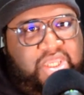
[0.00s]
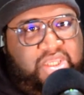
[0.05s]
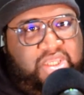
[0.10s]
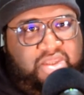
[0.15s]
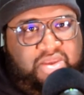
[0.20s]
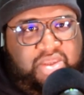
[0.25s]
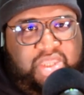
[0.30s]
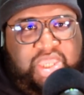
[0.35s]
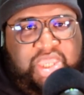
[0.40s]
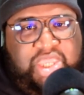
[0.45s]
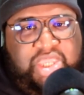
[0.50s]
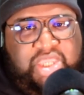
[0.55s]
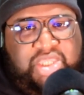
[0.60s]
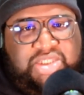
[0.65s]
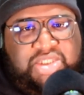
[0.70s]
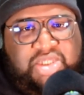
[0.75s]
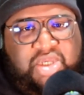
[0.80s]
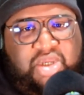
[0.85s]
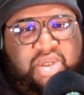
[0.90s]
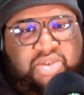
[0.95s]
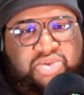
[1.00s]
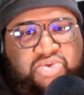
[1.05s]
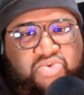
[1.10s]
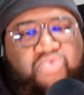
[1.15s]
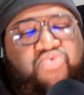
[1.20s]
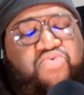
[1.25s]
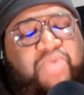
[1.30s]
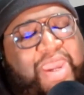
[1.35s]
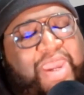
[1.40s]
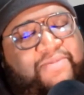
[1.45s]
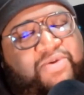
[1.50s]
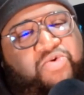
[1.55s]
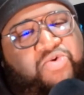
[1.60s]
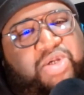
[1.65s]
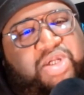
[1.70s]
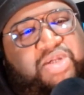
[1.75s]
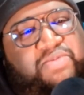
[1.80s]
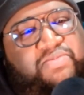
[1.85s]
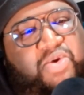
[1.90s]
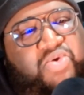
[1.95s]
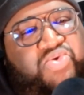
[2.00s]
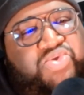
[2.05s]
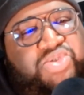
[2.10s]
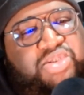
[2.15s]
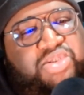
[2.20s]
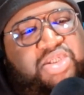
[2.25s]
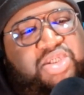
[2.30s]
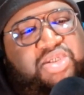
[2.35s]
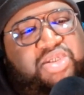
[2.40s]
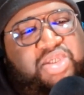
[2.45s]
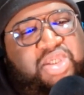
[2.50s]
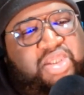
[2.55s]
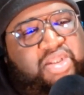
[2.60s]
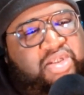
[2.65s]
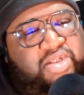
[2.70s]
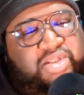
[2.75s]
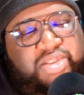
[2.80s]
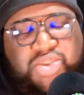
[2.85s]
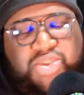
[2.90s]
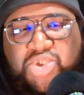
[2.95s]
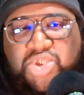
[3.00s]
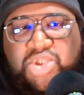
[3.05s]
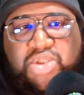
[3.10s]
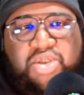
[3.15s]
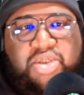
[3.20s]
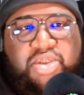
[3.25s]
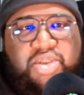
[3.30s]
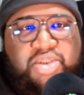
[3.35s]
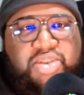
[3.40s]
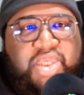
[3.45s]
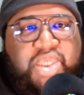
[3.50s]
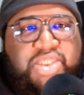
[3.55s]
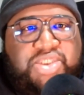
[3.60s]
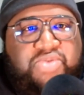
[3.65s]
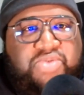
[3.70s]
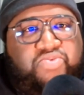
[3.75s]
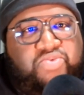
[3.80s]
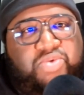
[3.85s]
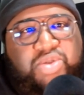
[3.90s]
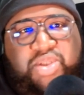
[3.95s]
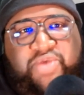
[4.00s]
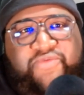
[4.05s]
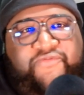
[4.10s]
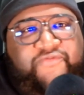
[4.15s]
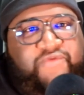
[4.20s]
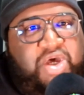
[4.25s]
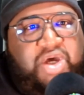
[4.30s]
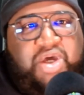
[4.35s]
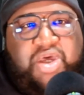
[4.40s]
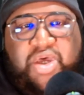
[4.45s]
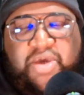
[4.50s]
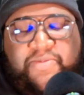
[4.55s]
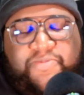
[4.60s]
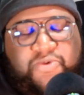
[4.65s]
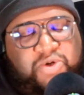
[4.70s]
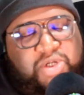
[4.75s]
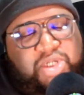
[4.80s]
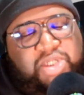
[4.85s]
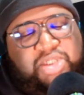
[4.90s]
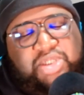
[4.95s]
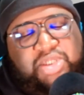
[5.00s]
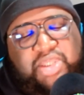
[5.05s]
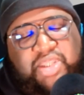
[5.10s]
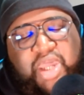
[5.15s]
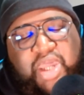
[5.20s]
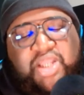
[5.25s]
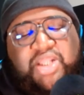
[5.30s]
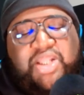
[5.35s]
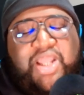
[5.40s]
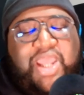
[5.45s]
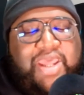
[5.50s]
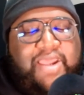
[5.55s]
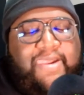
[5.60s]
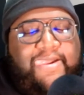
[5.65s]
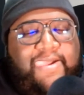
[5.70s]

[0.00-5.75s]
and it's through Rap Grid mostly, it looks good. It doesn't really fuck up or anything like that.